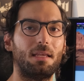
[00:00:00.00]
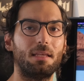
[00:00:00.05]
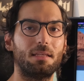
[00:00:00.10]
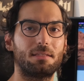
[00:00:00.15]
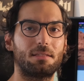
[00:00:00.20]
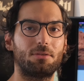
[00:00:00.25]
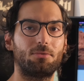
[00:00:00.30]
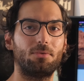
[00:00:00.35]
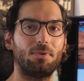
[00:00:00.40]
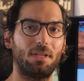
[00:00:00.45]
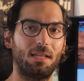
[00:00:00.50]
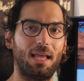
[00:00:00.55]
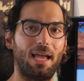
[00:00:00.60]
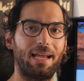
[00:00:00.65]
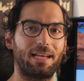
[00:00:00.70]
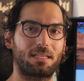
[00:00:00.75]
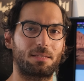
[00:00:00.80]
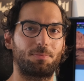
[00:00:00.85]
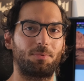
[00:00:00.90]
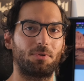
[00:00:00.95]
He's a really
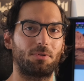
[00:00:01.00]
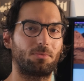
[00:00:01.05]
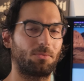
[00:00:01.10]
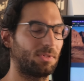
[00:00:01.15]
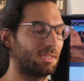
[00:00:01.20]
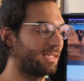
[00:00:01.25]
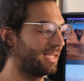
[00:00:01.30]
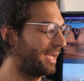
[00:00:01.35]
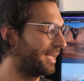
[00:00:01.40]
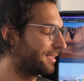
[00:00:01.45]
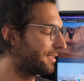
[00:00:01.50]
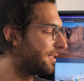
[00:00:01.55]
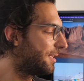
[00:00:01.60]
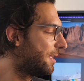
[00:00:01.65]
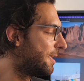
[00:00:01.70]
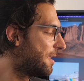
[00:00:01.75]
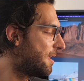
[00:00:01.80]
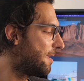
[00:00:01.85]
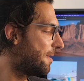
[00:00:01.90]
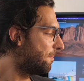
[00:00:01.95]
expert with that.
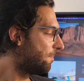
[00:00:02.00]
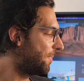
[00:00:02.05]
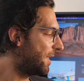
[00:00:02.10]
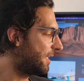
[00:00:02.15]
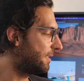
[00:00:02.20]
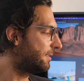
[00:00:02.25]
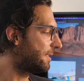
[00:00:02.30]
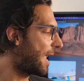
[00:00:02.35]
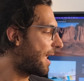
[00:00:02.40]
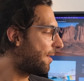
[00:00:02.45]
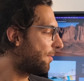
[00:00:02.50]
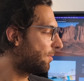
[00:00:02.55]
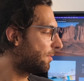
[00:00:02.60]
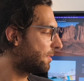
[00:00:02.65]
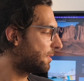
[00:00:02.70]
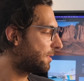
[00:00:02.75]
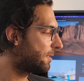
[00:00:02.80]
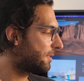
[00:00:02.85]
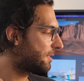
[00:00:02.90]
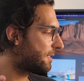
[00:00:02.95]
But I
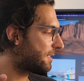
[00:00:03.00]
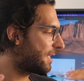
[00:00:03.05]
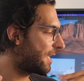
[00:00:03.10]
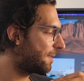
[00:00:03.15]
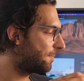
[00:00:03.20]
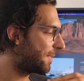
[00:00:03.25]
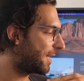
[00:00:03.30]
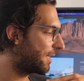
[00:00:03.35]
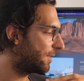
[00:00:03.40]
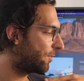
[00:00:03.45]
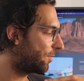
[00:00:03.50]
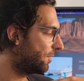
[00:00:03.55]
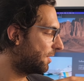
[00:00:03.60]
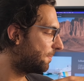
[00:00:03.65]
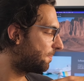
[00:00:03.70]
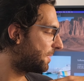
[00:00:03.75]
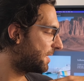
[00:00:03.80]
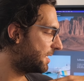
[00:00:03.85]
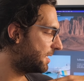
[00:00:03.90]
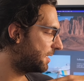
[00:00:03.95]
will say my own
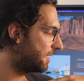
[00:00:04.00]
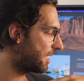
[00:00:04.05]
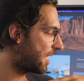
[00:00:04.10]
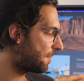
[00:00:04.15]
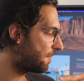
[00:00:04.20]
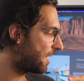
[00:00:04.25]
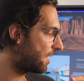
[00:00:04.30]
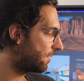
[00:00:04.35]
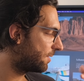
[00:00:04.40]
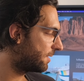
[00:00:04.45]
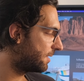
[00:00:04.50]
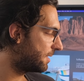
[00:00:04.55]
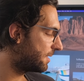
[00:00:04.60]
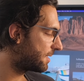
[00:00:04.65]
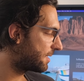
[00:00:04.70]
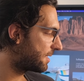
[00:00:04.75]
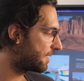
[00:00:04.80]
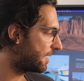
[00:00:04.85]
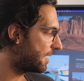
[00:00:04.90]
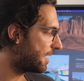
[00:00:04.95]
opinion about
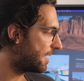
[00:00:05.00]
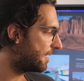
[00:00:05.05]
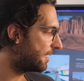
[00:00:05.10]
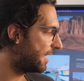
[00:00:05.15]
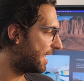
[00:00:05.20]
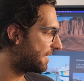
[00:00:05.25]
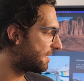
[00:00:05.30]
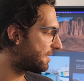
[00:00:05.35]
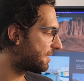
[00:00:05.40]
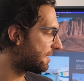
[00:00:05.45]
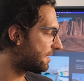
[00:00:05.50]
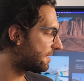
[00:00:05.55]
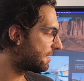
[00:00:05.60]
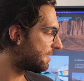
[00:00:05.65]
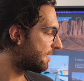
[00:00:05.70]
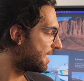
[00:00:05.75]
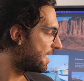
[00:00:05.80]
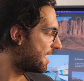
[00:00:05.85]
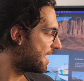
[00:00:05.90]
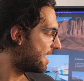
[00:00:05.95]
these
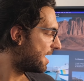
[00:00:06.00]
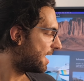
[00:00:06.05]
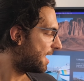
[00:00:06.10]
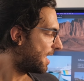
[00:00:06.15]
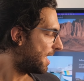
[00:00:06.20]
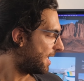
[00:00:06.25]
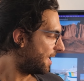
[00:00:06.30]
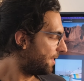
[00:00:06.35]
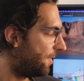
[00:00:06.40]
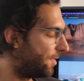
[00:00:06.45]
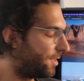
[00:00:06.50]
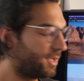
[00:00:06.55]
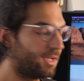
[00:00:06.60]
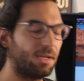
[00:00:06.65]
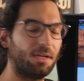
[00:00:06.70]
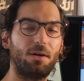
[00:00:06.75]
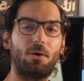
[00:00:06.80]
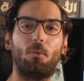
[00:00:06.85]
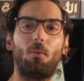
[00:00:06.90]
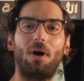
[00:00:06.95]
lenses.
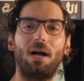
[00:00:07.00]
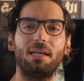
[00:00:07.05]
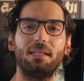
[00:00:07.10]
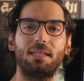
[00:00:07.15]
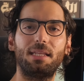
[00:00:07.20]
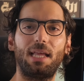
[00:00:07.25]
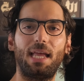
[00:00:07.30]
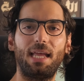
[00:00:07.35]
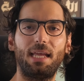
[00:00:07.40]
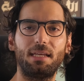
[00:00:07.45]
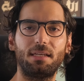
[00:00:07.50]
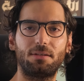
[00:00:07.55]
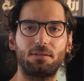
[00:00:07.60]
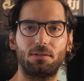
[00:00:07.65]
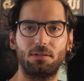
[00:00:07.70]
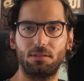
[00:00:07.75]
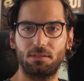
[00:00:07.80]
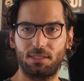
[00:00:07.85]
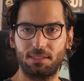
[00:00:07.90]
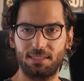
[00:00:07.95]
The wide
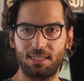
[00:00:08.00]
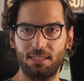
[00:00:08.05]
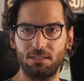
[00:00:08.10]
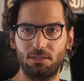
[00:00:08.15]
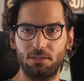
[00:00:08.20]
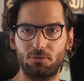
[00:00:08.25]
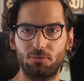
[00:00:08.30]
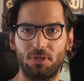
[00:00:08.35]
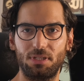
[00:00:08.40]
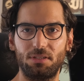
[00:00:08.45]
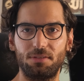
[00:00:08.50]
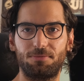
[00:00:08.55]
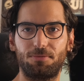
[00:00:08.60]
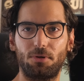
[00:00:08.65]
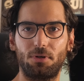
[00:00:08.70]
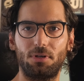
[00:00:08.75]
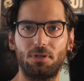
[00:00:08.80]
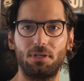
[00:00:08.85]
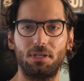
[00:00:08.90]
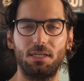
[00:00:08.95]
angle, the 10 to
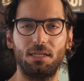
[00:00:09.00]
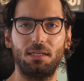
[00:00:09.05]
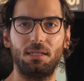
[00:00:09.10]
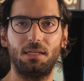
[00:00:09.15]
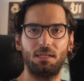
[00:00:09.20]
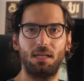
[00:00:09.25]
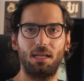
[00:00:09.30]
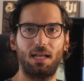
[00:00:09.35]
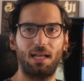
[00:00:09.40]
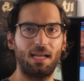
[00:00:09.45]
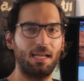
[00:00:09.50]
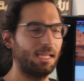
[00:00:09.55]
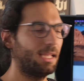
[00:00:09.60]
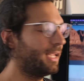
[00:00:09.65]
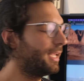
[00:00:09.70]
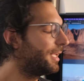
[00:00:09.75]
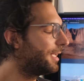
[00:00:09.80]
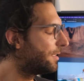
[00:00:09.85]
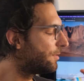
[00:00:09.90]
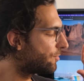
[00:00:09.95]
24,
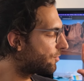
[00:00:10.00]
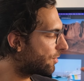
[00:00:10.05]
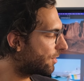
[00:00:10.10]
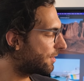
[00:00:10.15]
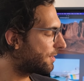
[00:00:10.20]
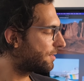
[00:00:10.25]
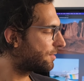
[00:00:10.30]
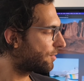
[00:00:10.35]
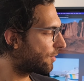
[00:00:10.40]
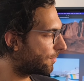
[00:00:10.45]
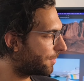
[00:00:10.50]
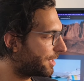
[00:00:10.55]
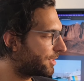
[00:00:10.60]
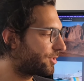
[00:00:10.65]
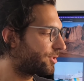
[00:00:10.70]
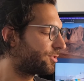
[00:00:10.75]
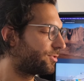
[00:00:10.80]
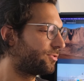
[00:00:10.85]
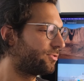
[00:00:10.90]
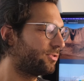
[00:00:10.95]
I enjoyed so
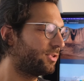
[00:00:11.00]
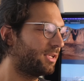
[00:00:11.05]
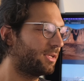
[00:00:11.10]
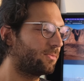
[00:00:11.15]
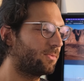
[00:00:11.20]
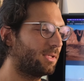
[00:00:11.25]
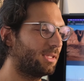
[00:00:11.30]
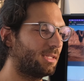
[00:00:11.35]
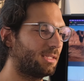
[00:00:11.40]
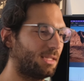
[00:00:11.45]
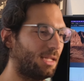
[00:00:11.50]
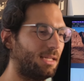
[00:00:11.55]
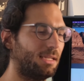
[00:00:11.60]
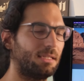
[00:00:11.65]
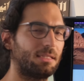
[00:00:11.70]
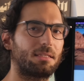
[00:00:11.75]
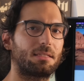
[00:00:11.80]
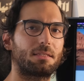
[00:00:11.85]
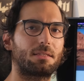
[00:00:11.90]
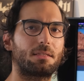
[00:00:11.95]
much shooting with it, and
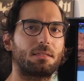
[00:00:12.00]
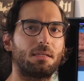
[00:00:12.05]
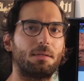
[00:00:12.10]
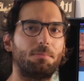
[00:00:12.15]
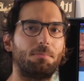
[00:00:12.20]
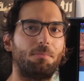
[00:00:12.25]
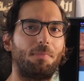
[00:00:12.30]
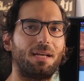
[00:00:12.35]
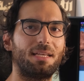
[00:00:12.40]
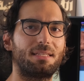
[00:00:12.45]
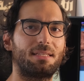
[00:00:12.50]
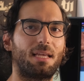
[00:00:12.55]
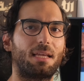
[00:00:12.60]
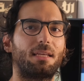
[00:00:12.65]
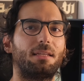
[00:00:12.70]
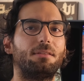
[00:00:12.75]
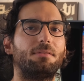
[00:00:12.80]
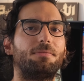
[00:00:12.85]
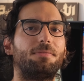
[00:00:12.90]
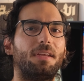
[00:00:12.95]
it's my
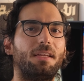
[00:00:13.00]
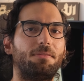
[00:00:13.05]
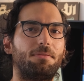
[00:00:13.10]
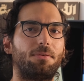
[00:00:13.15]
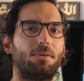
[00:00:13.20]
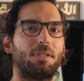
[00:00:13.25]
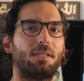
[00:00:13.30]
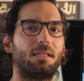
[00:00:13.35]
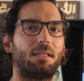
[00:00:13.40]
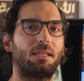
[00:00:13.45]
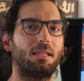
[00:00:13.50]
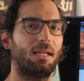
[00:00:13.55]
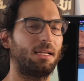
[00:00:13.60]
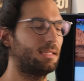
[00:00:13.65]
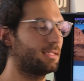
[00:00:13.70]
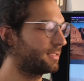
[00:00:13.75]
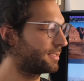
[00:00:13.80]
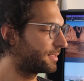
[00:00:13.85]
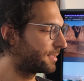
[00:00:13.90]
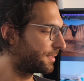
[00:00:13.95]
second favorite
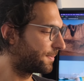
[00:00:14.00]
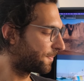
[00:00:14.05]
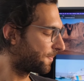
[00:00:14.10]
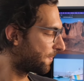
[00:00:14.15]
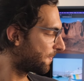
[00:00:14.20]
lens.